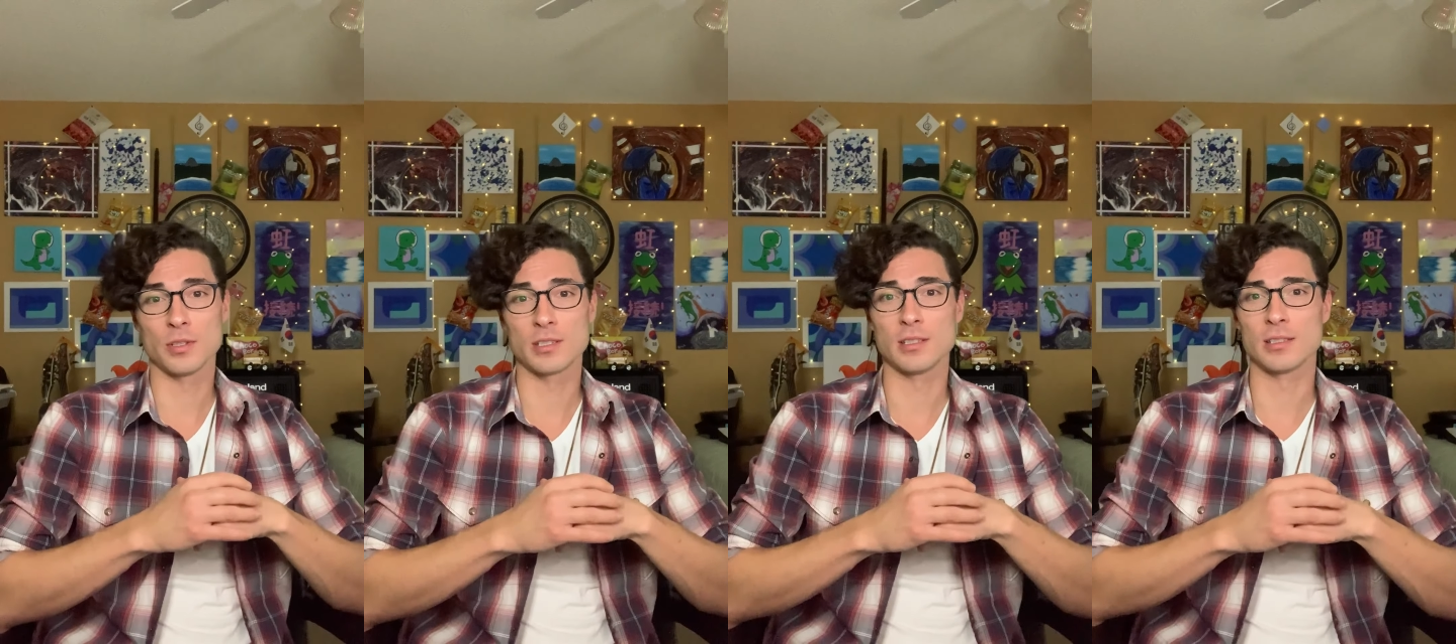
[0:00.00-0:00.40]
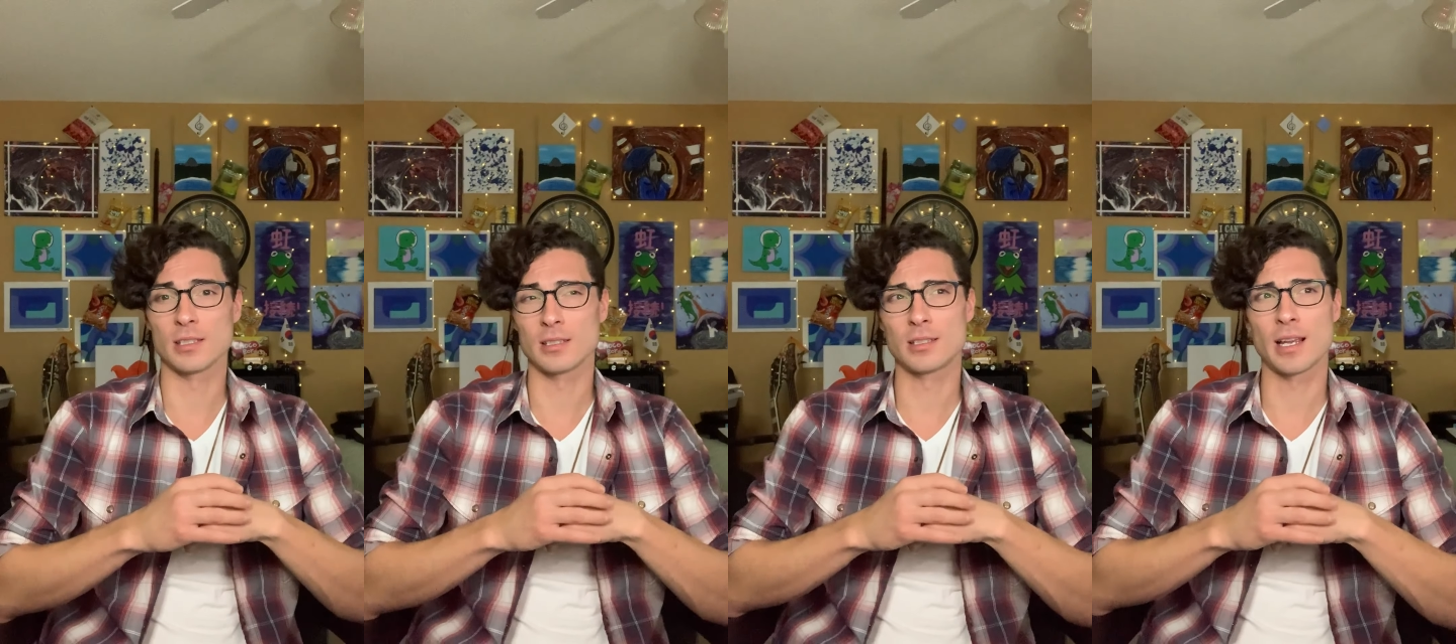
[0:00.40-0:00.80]
This is
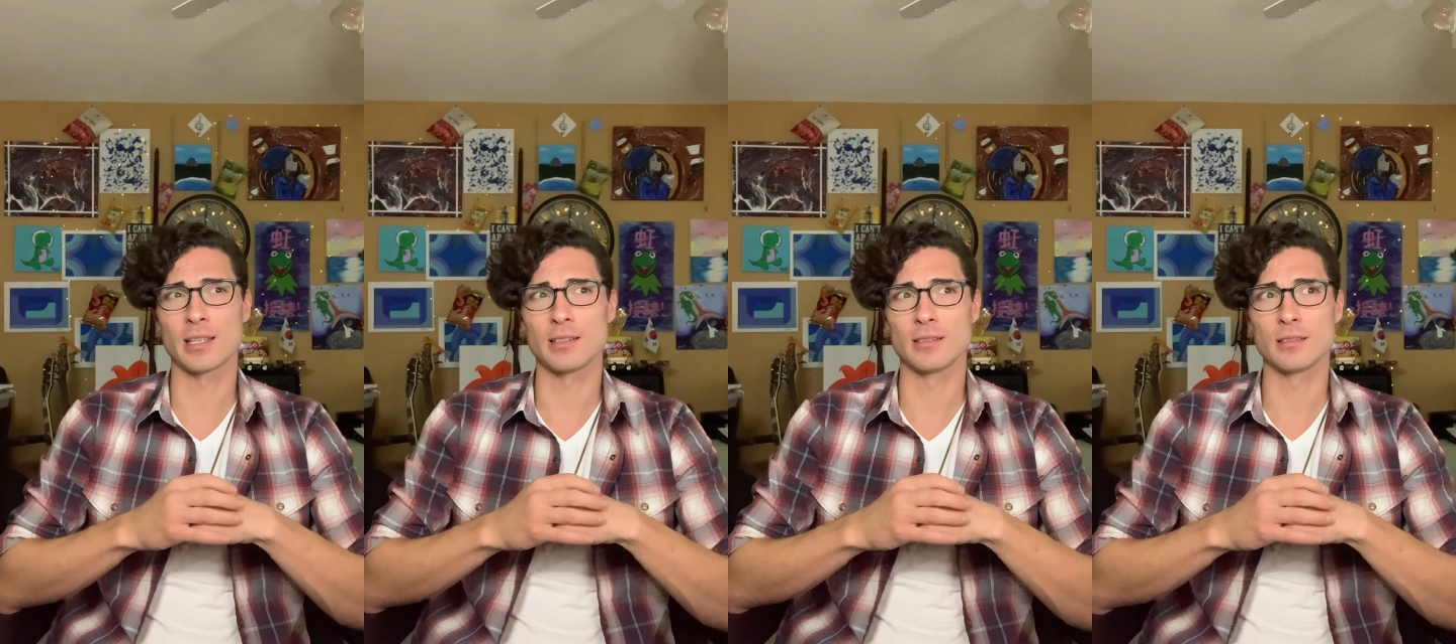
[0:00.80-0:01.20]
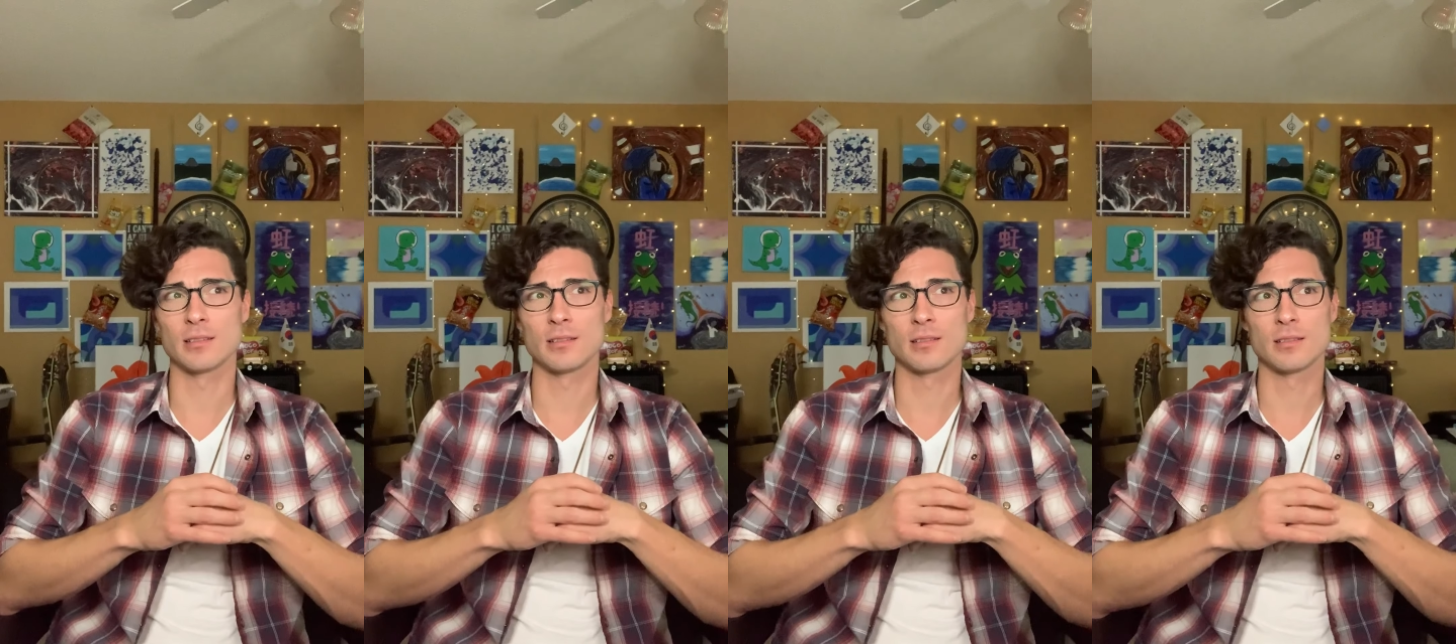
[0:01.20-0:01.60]
his second
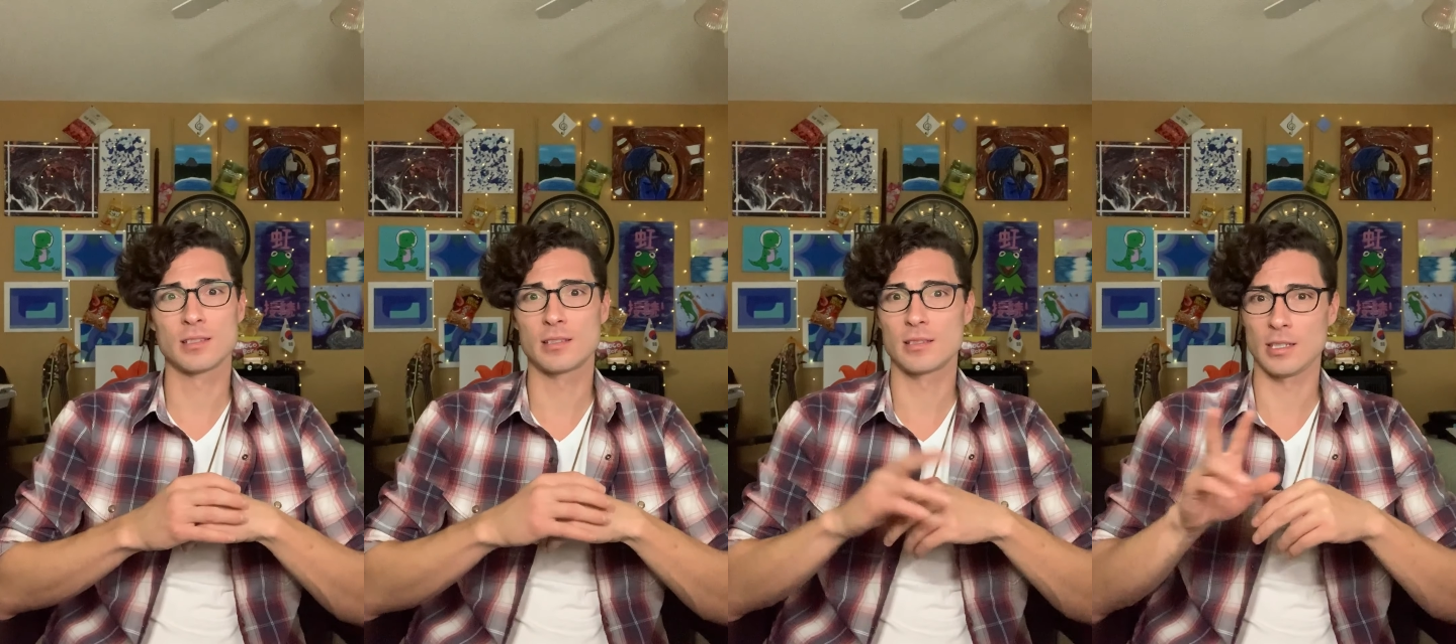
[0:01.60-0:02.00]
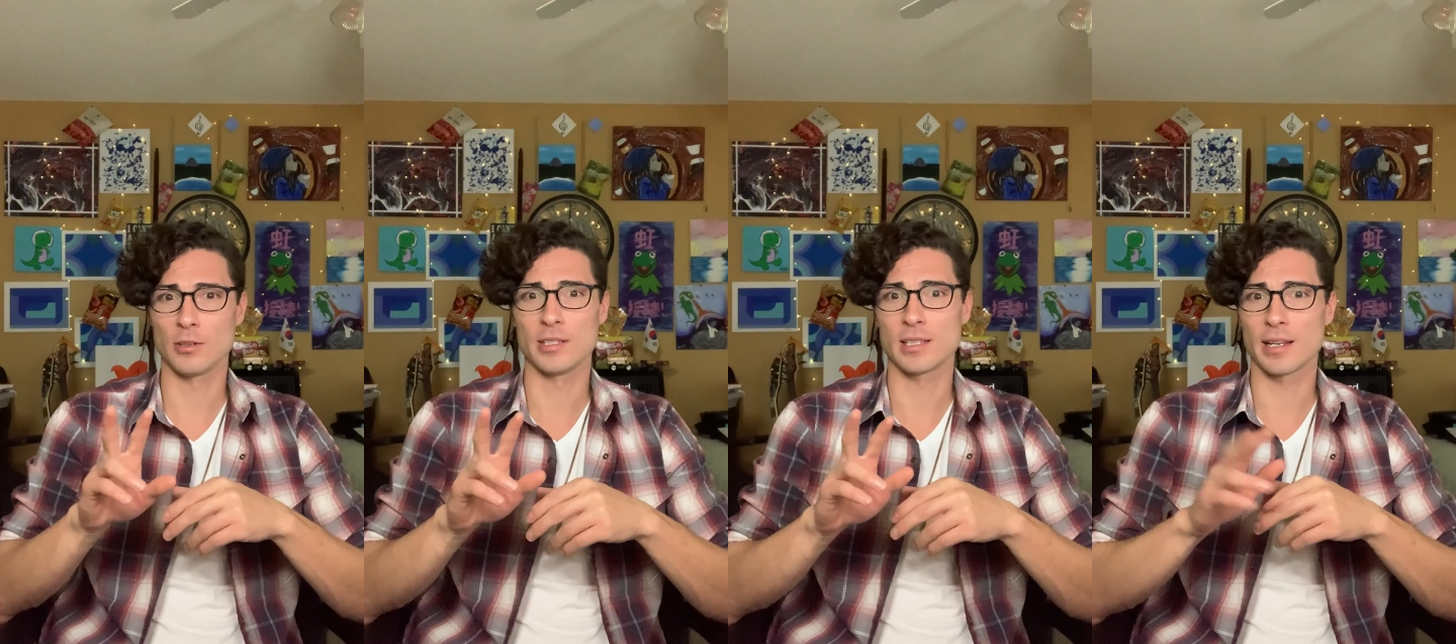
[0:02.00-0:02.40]

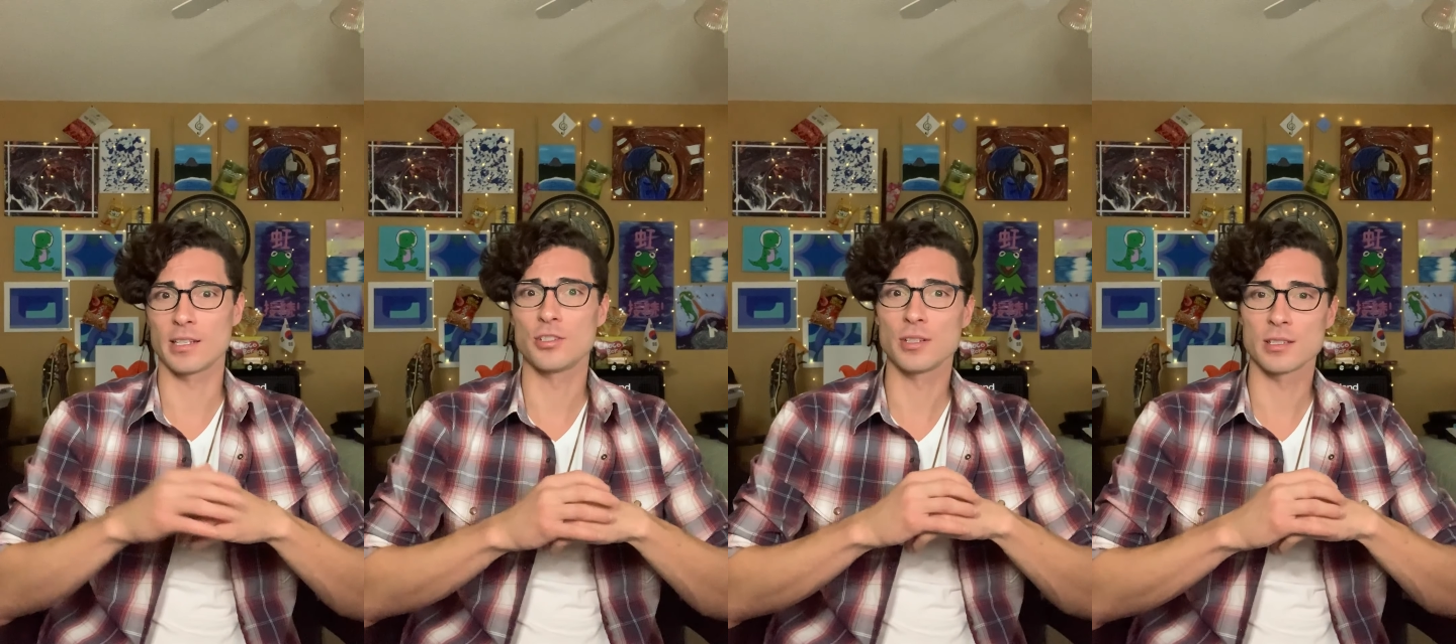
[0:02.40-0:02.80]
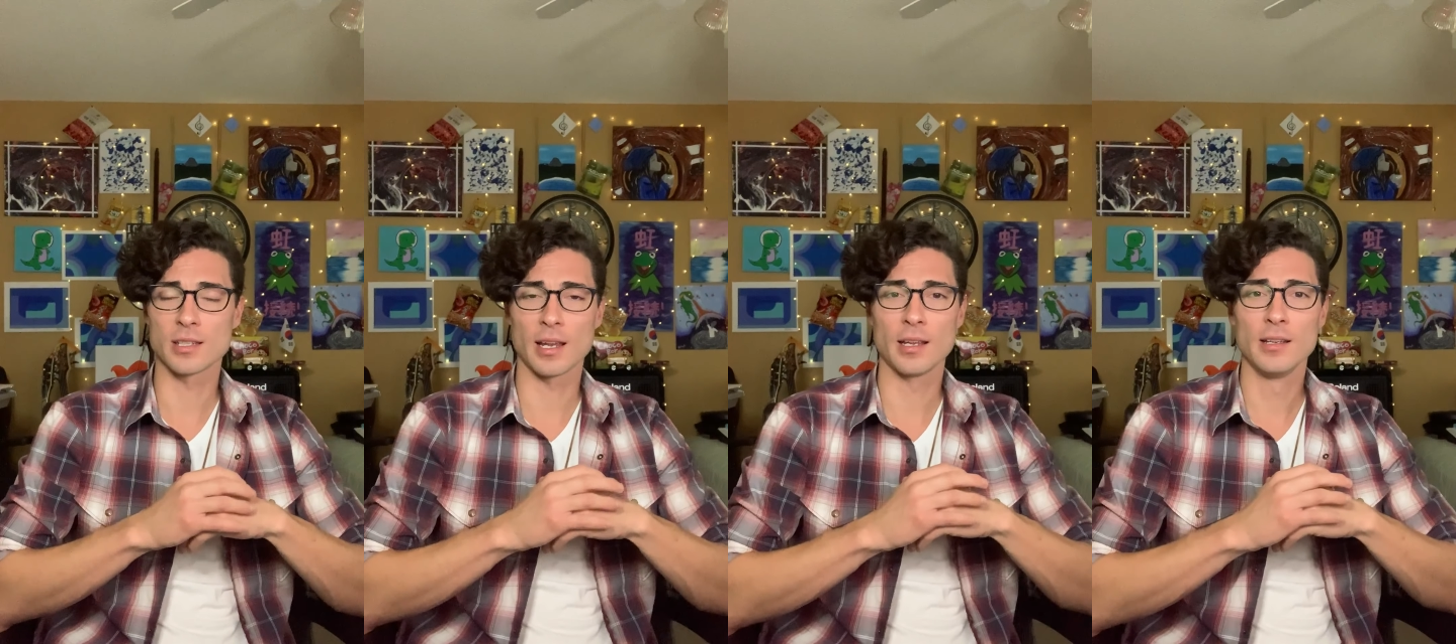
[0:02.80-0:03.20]
series, I guess you could
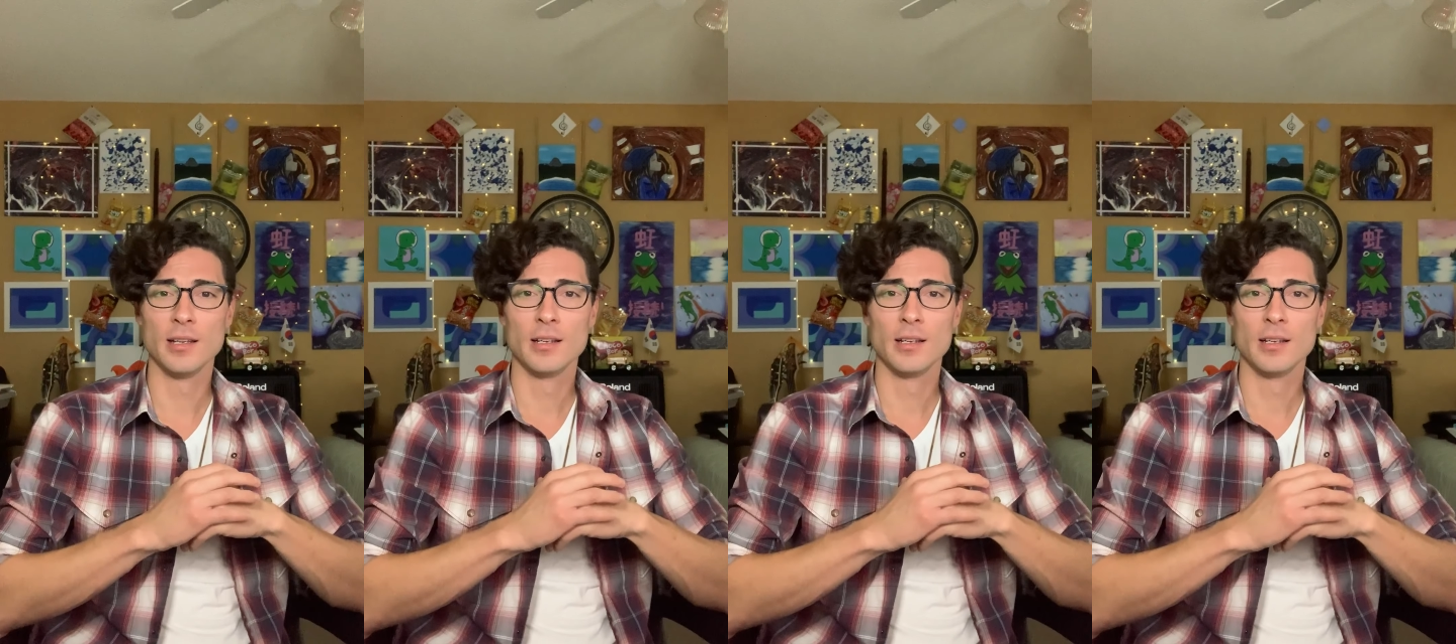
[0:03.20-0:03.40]
say.